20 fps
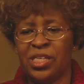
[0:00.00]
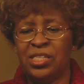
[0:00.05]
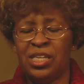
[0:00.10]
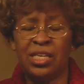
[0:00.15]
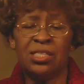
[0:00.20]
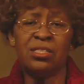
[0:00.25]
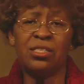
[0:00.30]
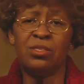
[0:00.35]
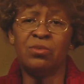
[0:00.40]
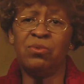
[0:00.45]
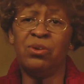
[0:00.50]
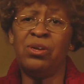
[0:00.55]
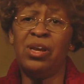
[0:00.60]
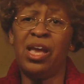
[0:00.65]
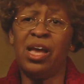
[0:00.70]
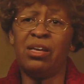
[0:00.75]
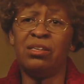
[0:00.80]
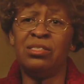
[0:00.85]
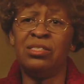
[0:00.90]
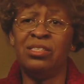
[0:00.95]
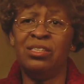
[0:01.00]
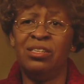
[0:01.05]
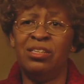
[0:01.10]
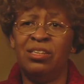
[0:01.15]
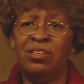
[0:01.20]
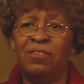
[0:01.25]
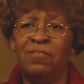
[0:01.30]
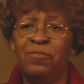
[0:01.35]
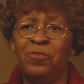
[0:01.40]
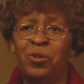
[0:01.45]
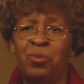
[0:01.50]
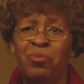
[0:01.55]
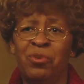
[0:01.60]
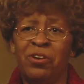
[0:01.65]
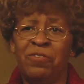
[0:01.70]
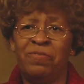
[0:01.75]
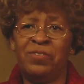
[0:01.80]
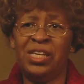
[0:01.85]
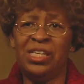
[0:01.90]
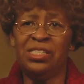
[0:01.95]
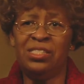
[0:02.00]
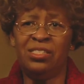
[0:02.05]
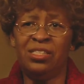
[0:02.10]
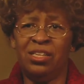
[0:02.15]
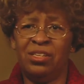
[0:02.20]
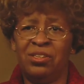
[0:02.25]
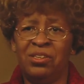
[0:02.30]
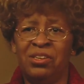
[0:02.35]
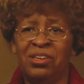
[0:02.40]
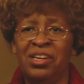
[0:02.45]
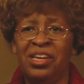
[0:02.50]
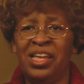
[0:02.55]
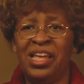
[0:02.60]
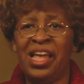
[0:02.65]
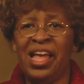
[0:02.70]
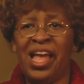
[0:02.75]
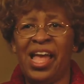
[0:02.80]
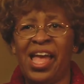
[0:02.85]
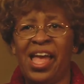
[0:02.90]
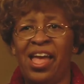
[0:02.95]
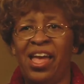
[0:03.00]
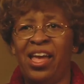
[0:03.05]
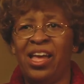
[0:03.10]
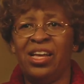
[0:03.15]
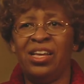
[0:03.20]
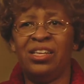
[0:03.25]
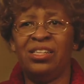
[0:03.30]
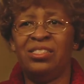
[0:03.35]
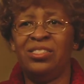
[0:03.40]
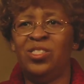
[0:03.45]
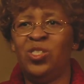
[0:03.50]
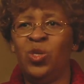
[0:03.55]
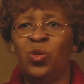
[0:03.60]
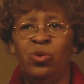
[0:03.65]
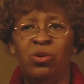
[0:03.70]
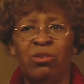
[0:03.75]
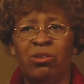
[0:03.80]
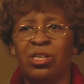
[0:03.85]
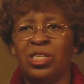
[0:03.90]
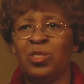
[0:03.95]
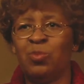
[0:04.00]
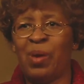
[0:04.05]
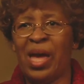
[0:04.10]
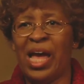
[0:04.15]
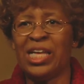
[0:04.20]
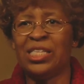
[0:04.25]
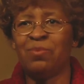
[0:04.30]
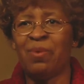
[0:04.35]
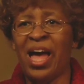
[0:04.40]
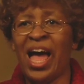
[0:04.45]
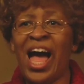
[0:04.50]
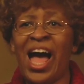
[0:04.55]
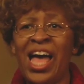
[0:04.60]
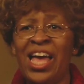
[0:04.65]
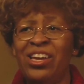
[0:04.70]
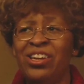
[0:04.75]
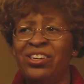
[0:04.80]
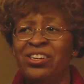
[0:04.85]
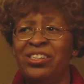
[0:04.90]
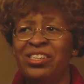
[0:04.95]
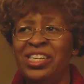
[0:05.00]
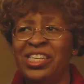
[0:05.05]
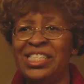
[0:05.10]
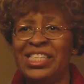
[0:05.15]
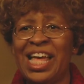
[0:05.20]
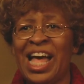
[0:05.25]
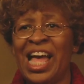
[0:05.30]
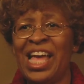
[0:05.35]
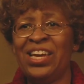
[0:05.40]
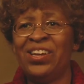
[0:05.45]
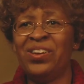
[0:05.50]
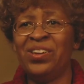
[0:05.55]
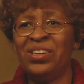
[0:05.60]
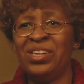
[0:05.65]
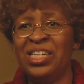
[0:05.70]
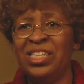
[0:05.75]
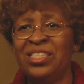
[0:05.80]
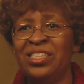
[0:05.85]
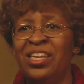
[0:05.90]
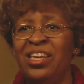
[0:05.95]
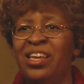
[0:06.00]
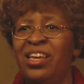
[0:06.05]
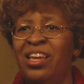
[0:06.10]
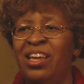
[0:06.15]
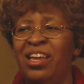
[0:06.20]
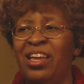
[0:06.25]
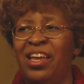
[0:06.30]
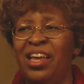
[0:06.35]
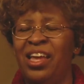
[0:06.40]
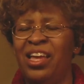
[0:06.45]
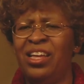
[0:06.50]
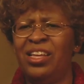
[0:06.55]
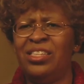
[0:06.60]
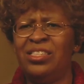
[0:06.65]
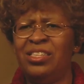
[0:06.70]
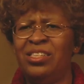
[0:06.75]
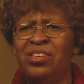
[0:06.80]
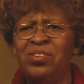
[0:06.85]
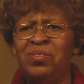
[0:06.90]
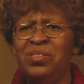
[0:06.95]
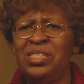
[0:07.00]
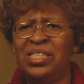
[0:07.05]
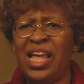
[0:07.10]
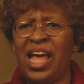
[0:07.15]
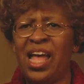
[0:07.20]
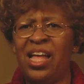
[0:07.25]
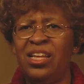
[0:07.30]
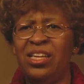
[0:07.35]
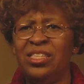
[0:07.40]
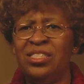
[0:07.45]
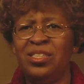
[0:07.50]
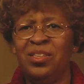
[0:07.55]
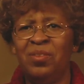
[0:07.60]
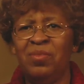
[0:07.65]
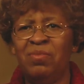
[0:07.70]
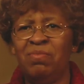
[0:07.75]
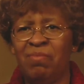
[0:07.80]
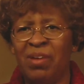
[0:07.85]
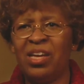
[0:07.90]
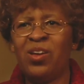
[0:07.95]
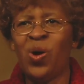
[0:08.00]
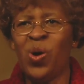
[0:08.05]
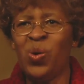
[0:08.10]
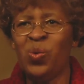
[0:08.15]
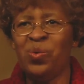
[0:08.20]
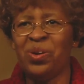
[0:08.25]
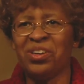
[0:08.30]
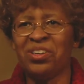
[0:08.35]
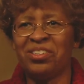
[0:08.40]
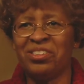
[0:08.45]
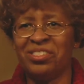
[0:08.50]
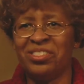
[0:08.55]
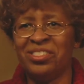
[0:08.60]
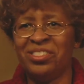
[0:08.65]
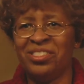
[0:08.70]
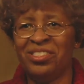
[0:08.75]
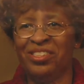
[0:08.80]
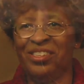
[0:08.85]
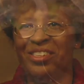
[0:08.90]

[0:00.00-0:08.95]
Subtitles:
Texas Roadhouse for a birthday dinner, and two girls passed by, hi Kurtis. And I said, who's that? It's my coworkers.